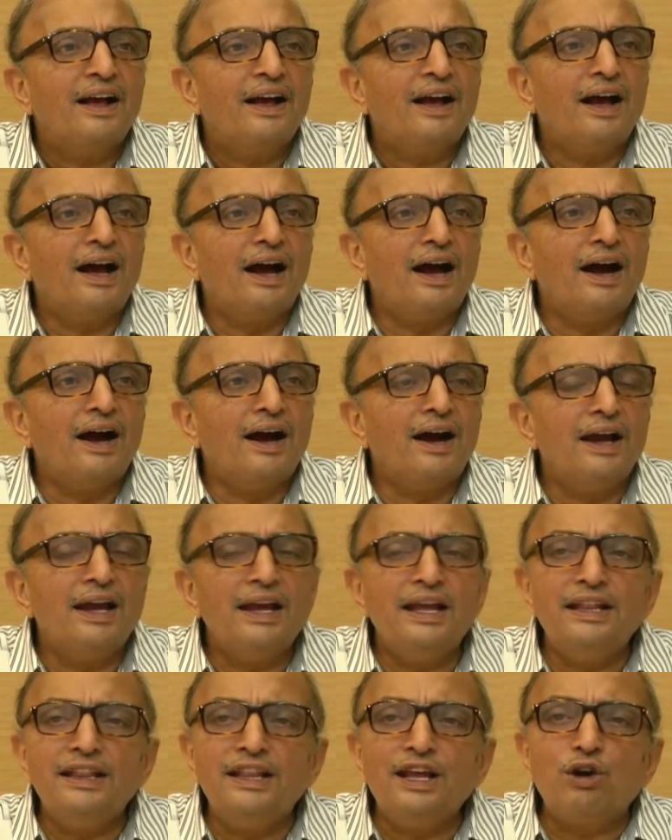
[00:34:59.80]
Uh,
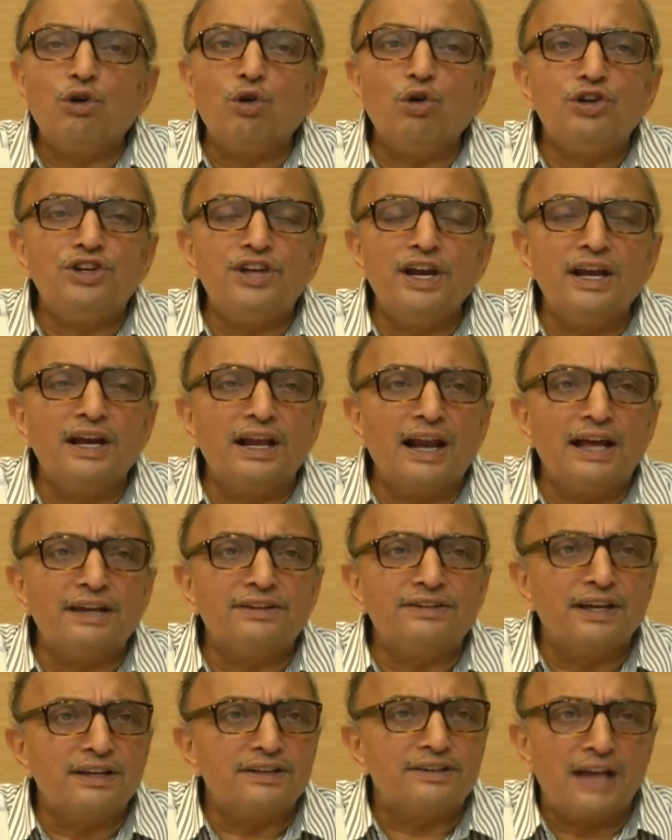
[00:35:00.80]
in the coaching
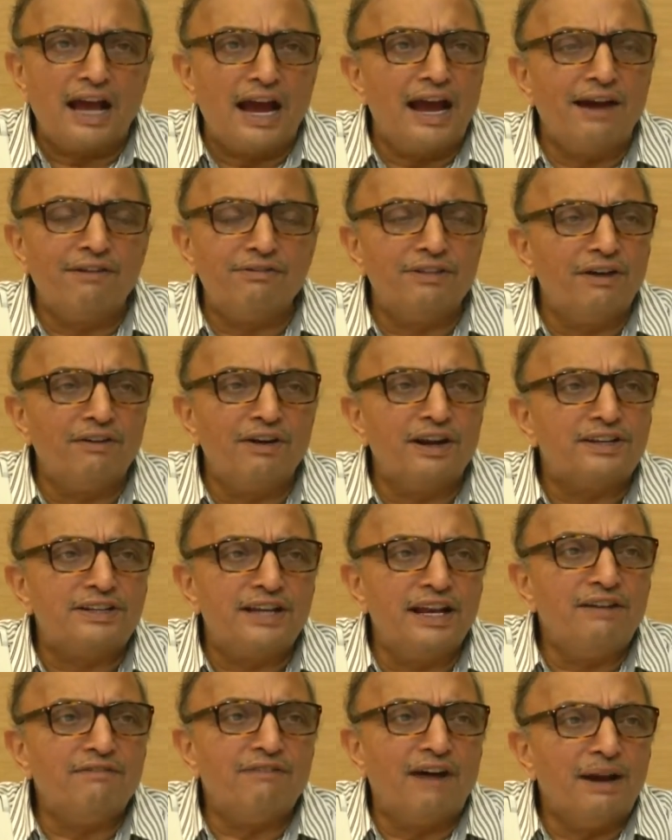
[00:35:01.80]
classes, I have never
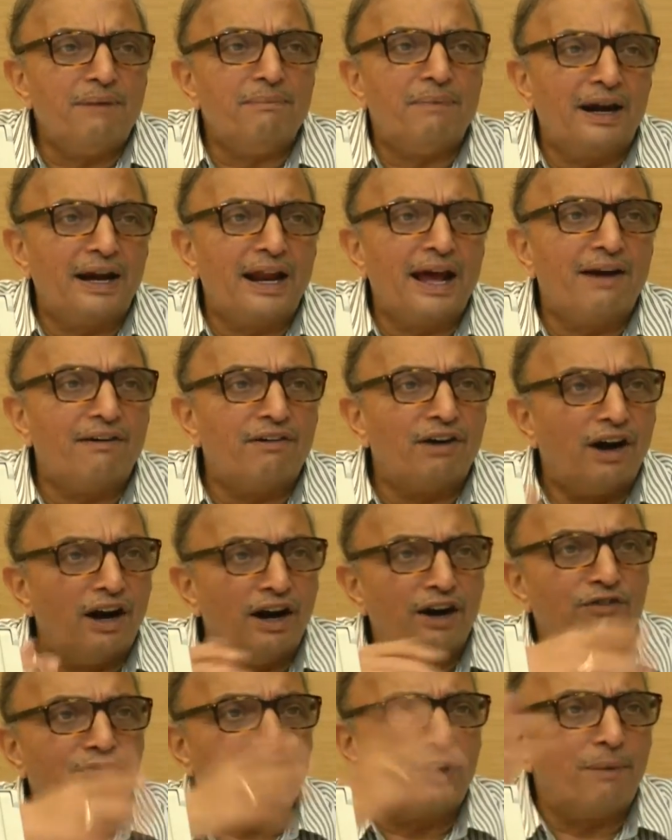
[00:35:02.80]
seen one, but I have
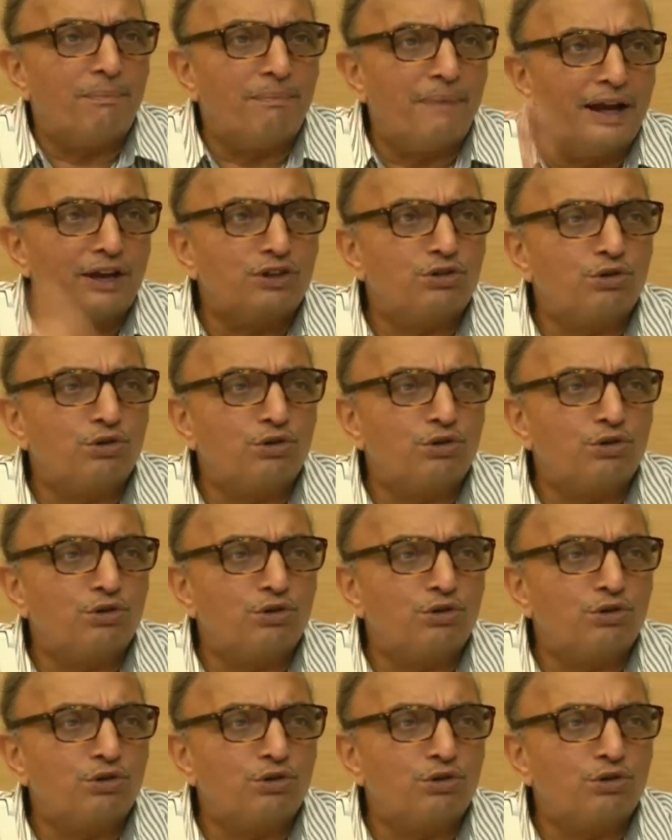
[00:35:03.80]
heard from my